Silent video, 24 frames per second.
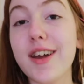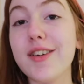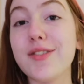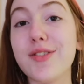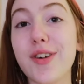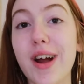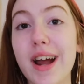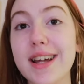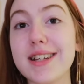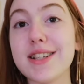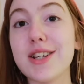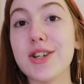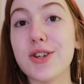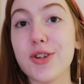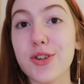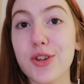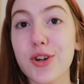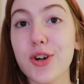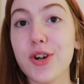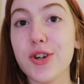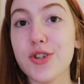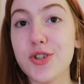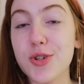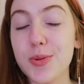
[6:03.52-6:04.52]
have read
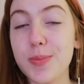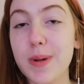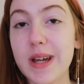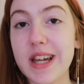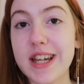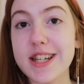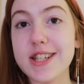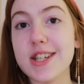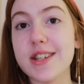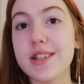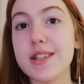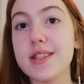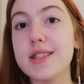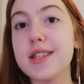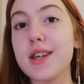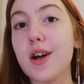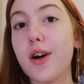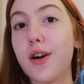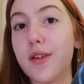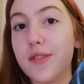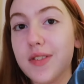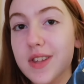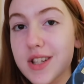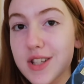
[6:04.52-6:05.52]
another 100 pages
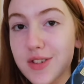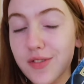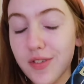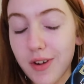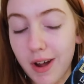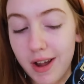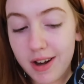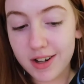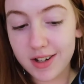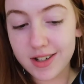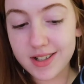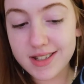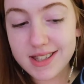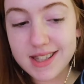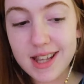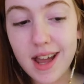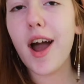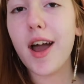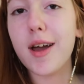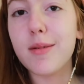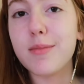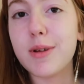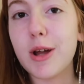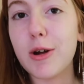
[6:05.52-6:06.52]
of The Diviners.
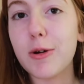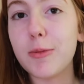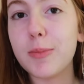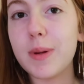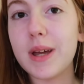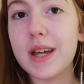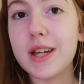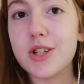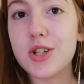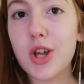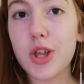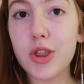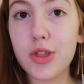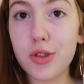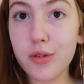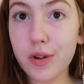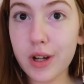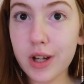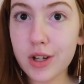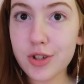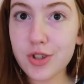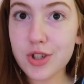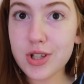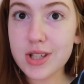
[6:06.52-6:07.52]
I am now on page
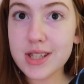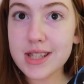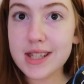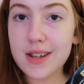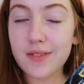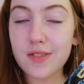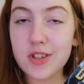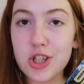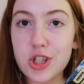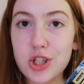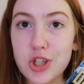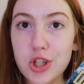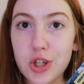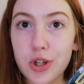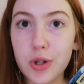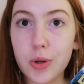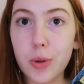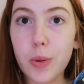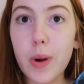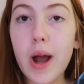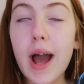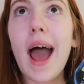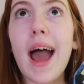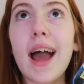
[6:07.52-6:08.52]

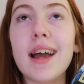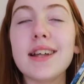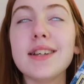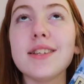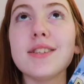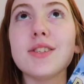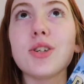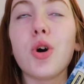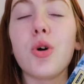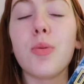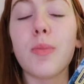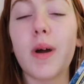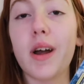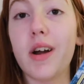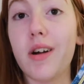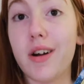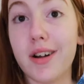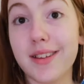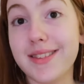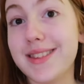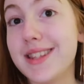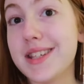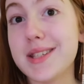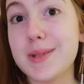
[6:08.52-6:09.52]
372 and oh my
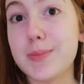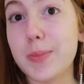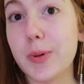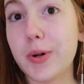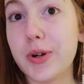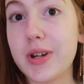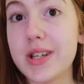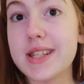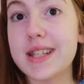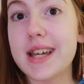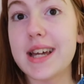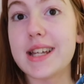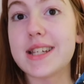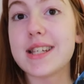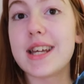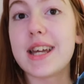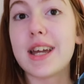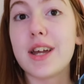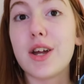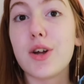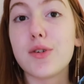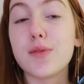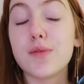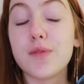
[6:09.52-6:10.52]
god, this book is
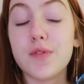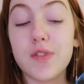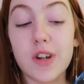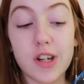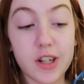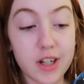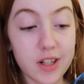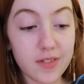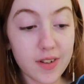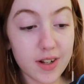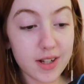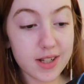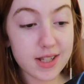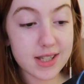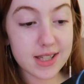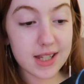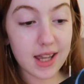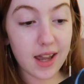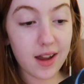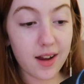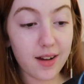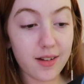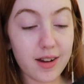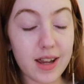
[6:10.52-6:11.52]
getting very, very
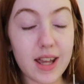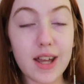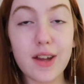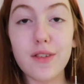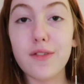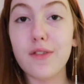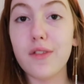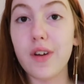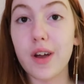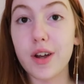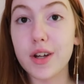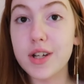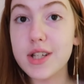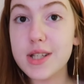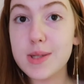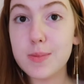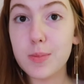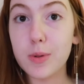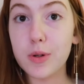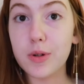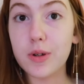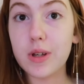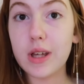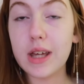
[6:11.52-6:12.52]
scary, very
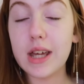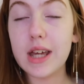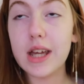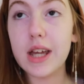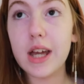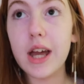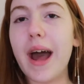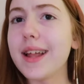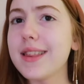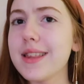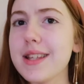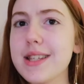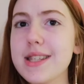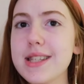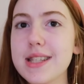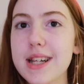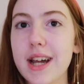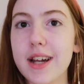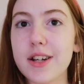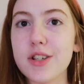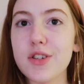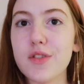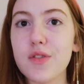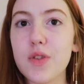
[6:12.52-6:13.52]
spooky. At the
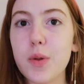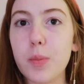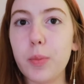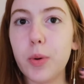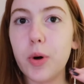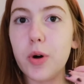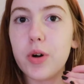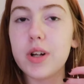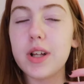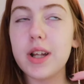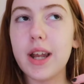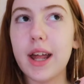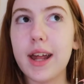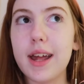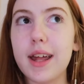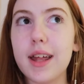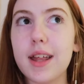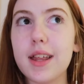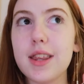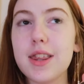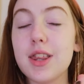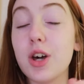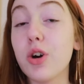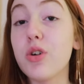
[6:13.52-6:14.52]
start of the book,
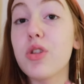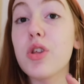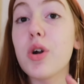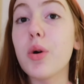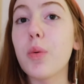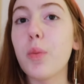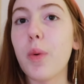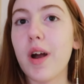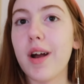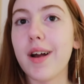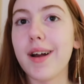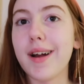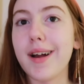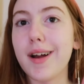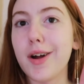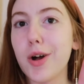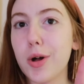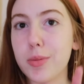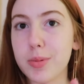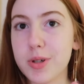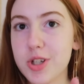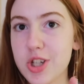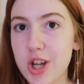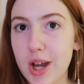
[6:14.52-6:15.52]
like though there were a
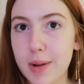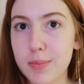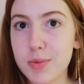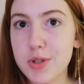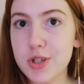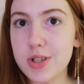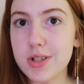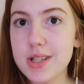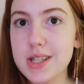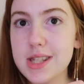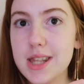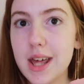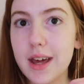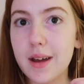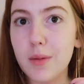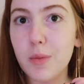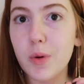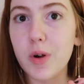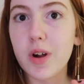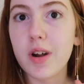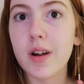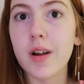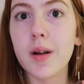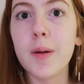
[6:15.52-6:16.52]
couple chapters that
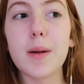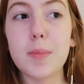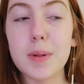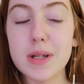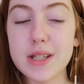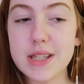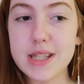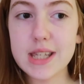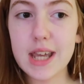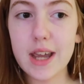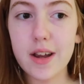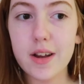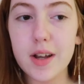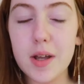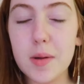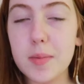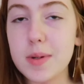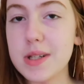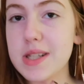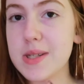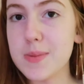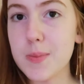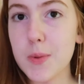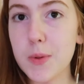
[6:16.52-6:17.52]
were a bit scary, a
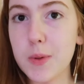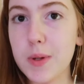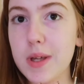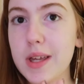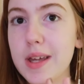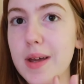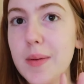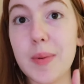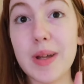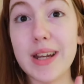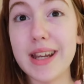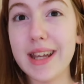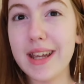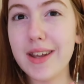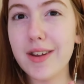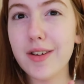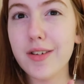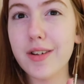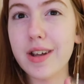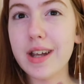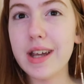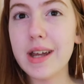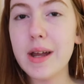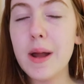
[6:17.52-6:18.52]
bit spooky, a bit
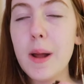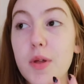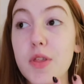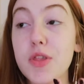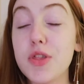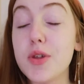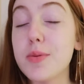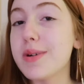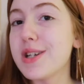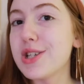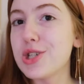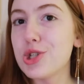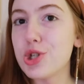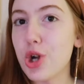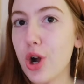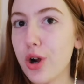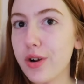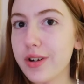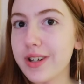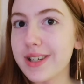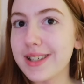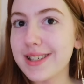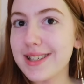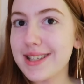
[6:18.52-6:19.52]
eerie, the
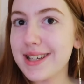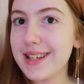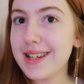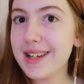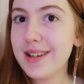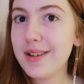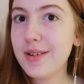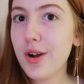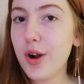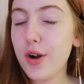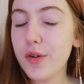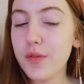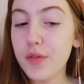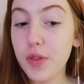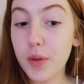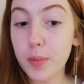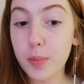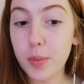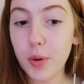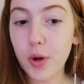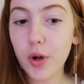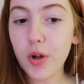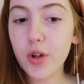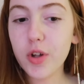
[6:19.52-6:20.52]
majority of the
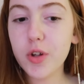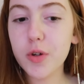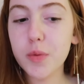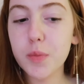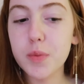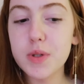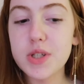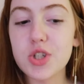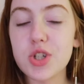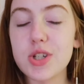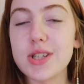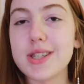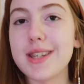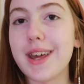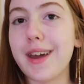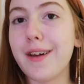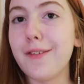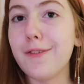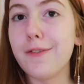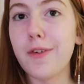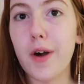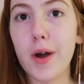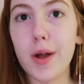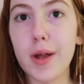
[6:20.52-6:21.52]
book was just
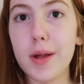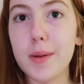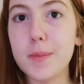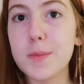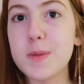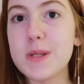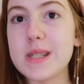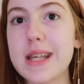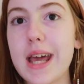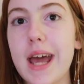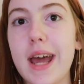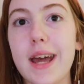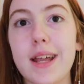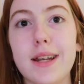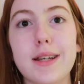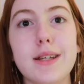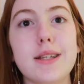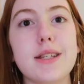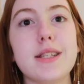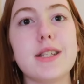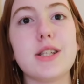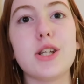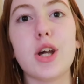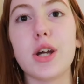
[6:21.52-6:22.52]
like vibes
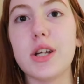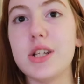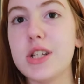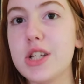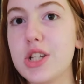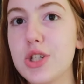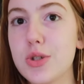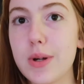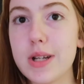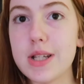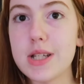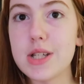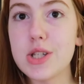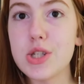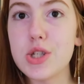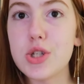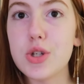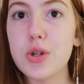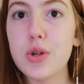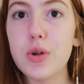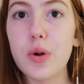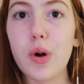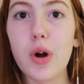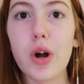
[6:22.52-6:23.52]
and 1920s
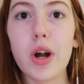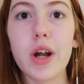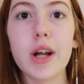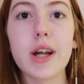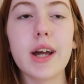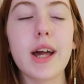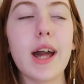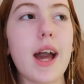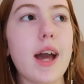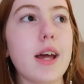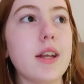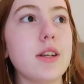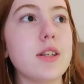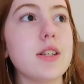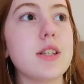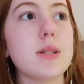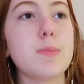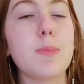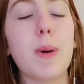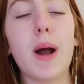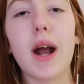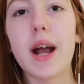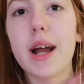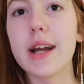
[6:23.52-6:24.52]
New York
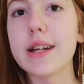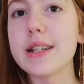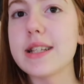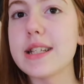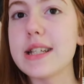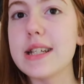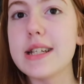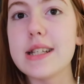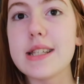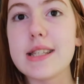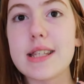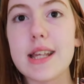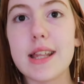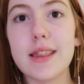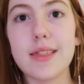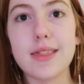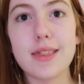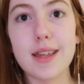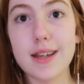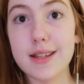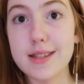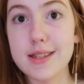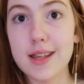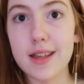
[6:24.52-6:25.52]
and parties
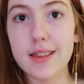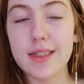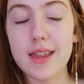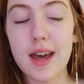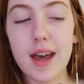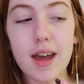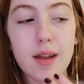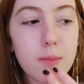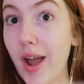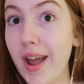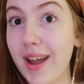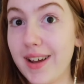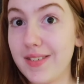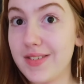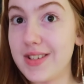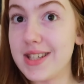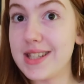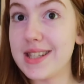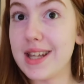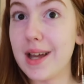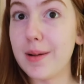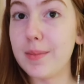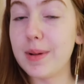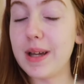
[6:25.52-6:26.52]
and things like that. I have to
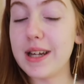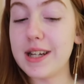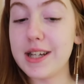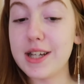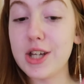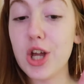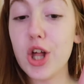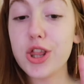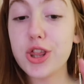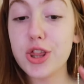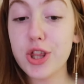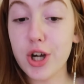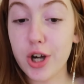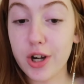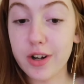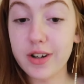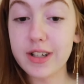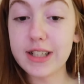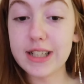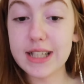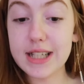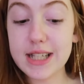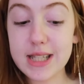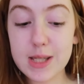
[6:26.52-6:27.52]
say I'm getting
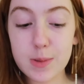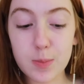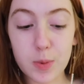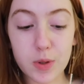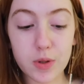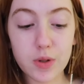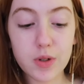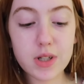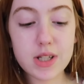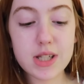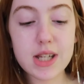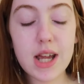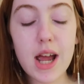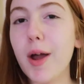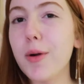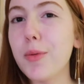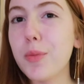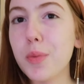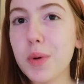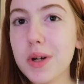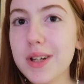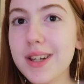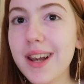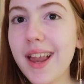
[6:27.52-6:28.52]
thoroughly spooked. I
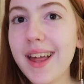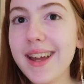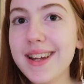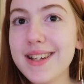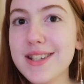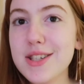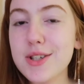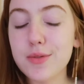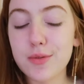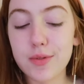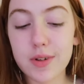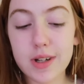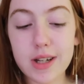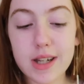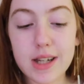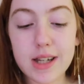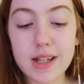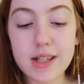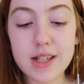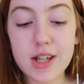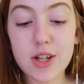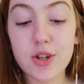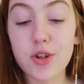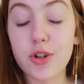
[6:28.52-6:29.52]
would like to
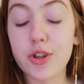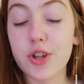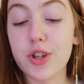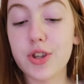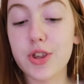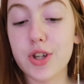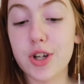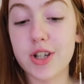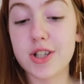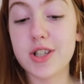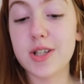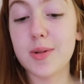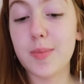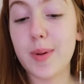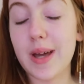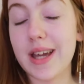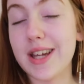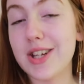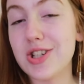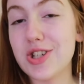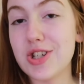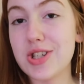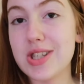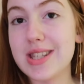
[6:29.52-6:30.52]
read another 30
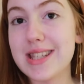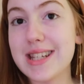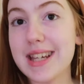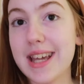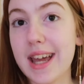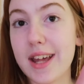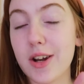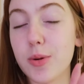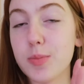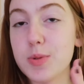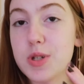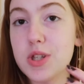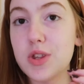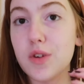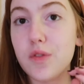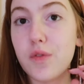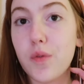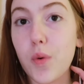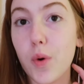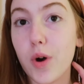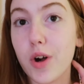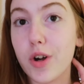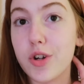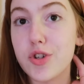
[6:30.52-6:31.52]
pages to get up to the
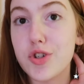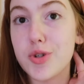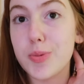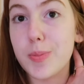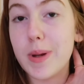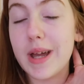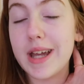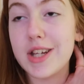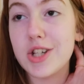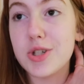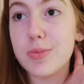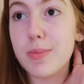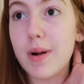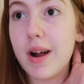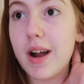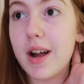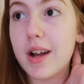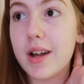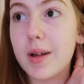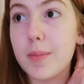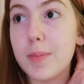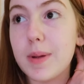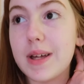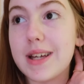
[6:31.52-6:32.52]
400 page
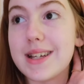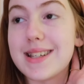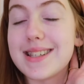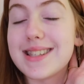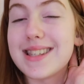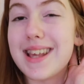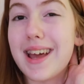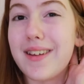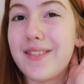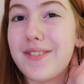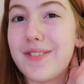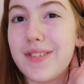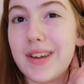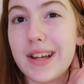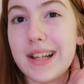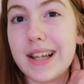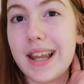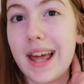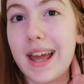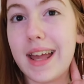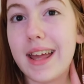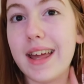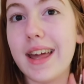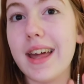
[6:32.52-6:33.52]
mark because I feel
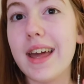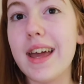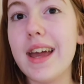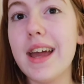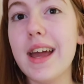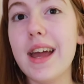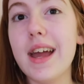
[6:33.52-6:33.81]
like